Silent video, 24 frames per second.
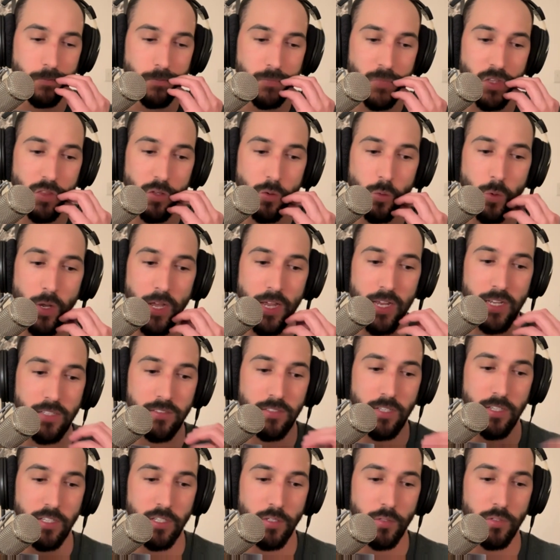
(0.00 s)
the ways
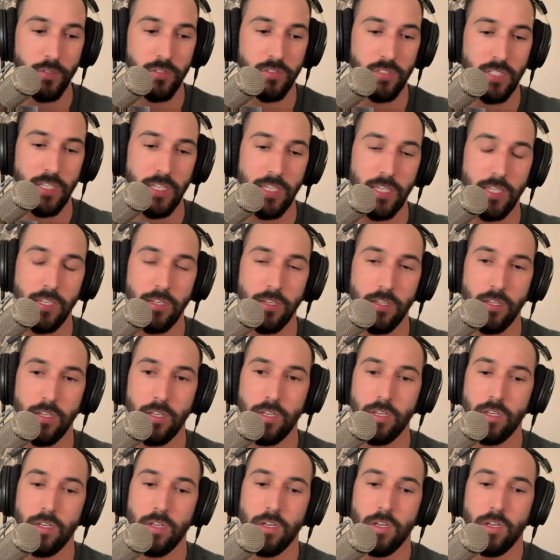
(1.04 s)
that you see
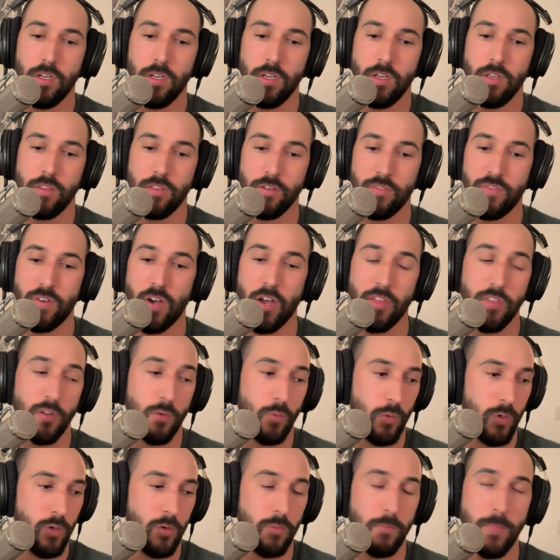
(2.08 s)
the father
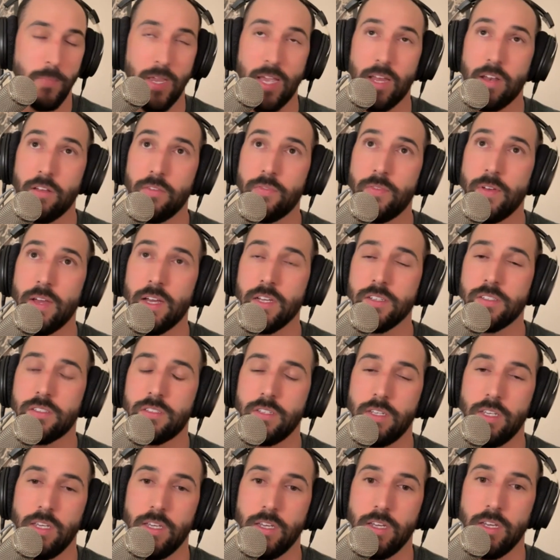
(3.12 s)
wound
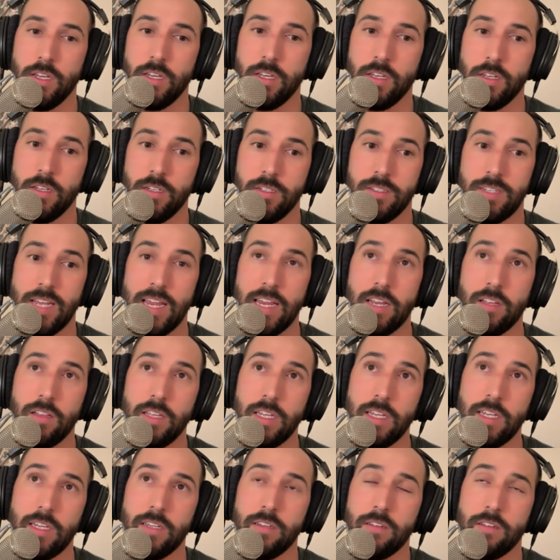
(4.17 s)
manifest in
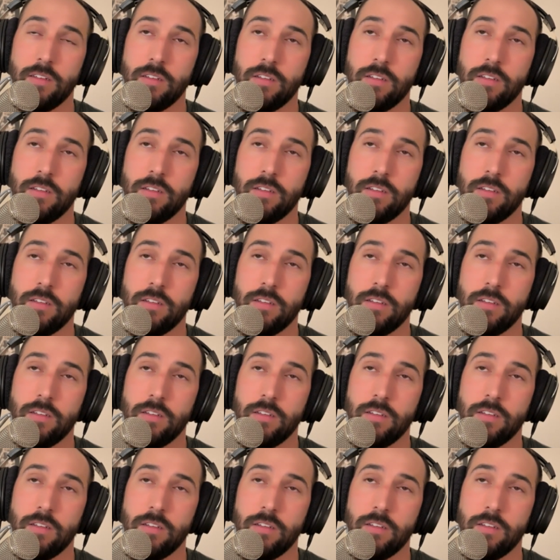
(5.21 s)
daily